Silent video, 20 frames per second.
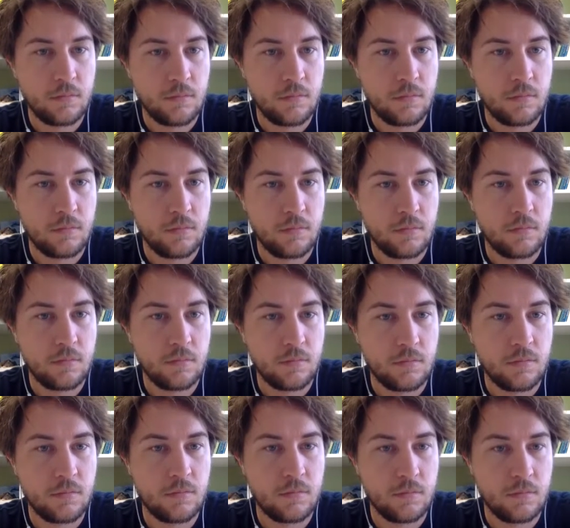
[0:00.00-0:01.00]

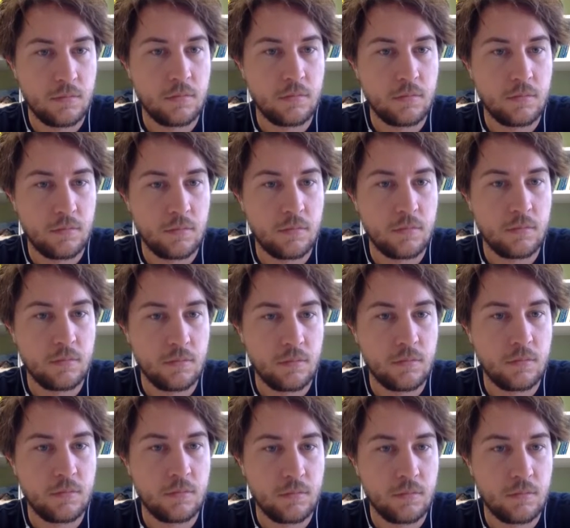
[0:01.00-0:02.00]

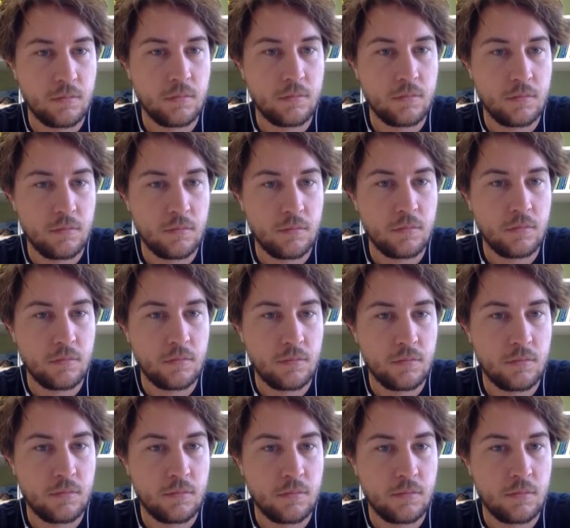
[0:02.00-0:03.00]

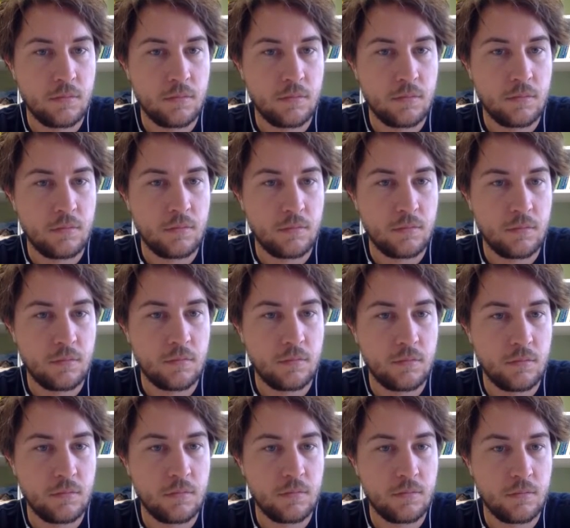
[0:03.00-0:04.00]

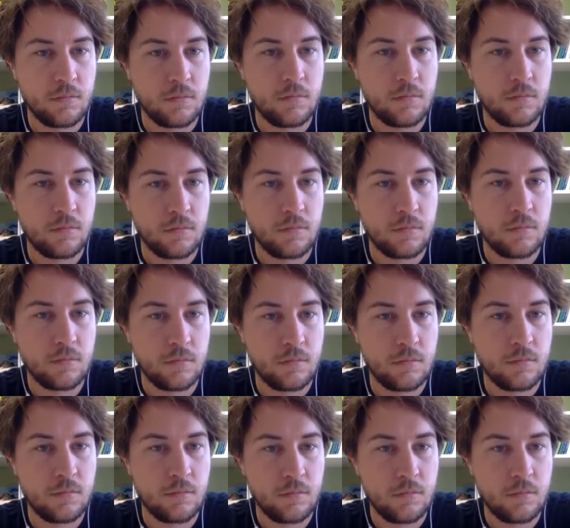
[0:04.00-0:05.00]

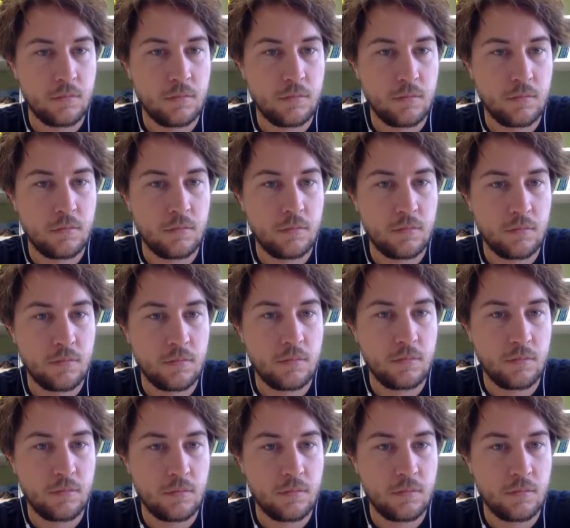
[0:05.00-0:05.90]
The person shown says nothing.